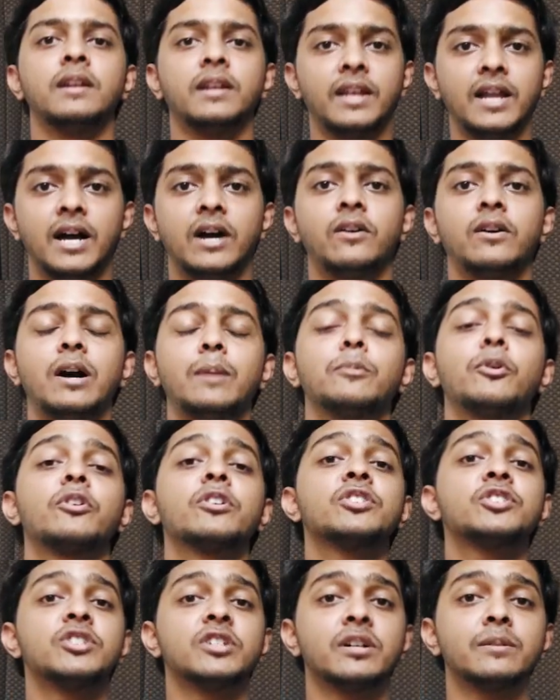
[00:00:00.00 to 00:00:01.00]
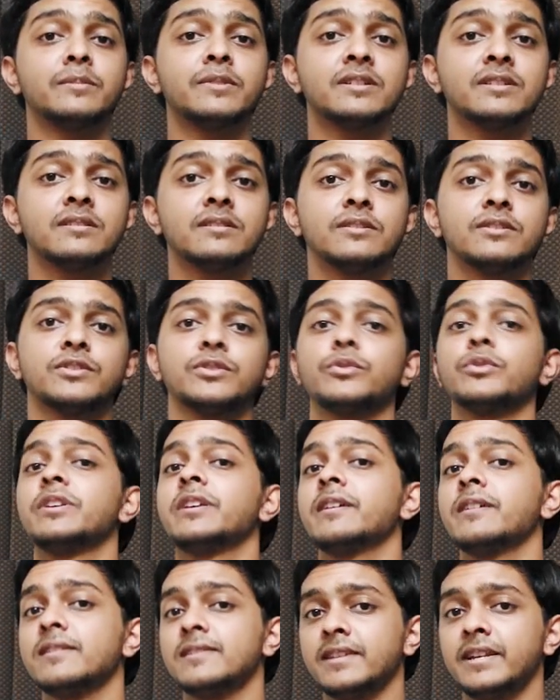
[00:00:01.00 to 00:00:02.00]
Now, I'm not a German, so
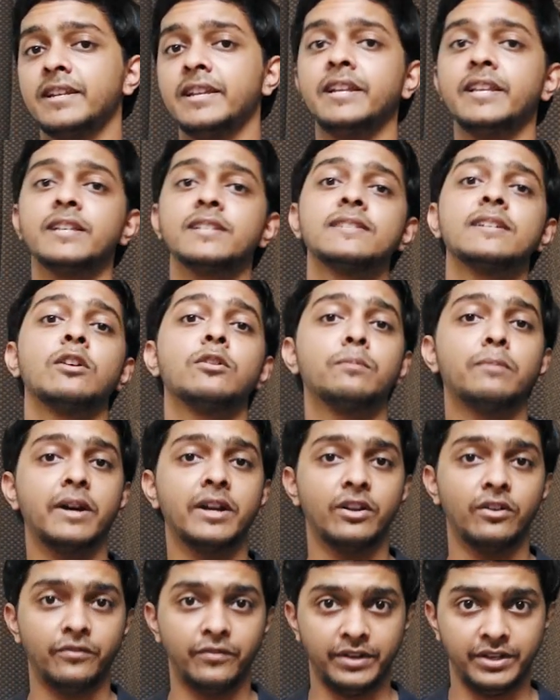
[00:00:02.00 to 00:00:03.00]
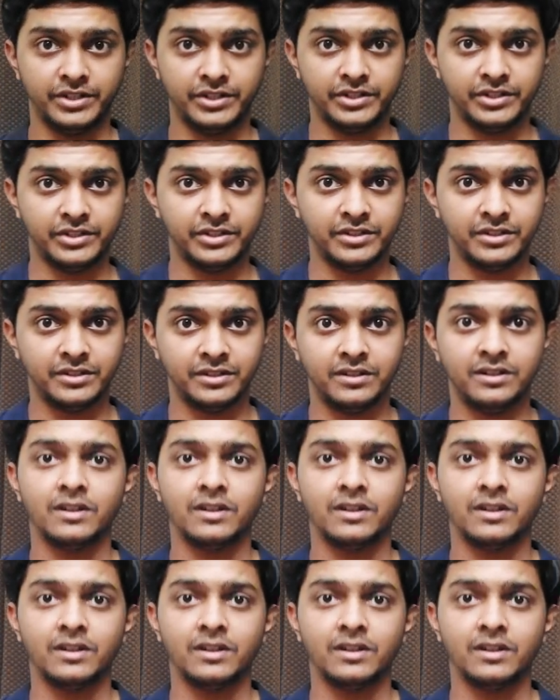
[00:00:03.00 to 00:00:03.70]
here's a T T A soundbite of it.